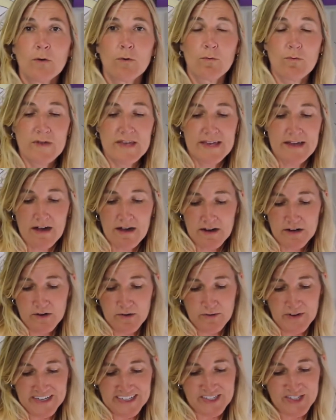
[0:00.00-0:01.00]
we are
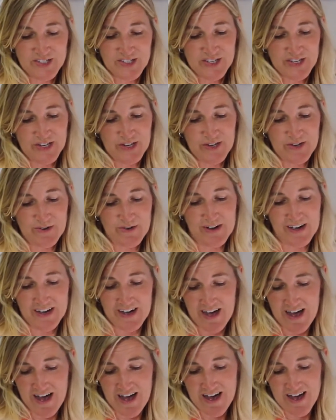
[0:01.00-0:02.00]
going to
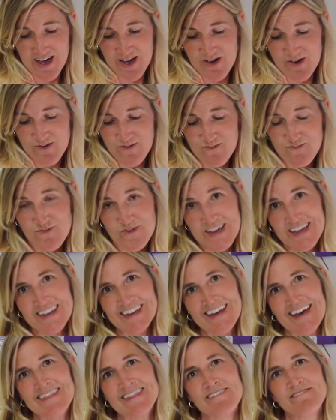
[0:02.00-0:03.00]

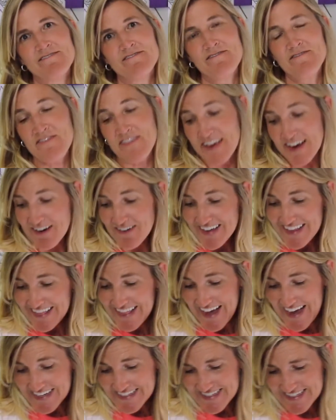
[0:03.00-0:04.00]
read the very
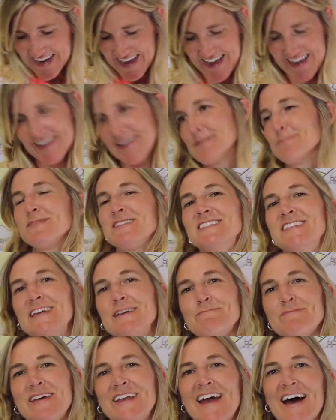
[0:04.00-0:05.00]
last I am
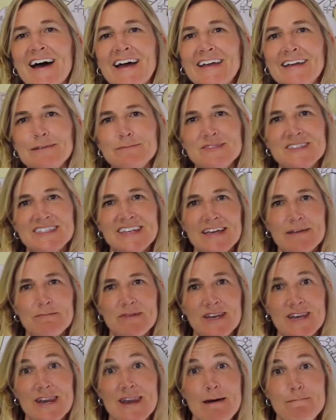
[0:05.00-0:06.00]

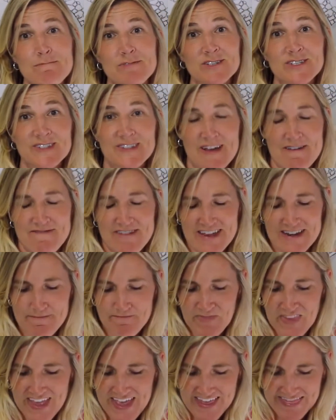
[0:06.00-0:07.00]
statement number 7
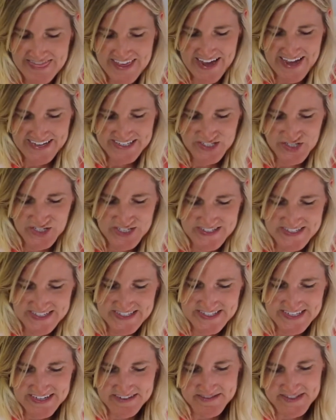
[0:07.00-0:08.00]
that Jesus
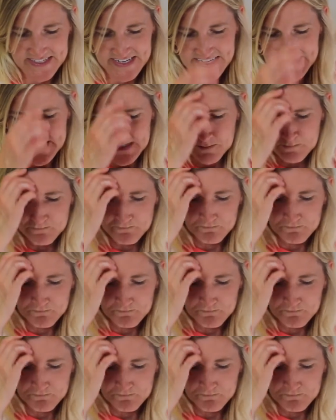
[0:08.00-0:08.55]
gives us.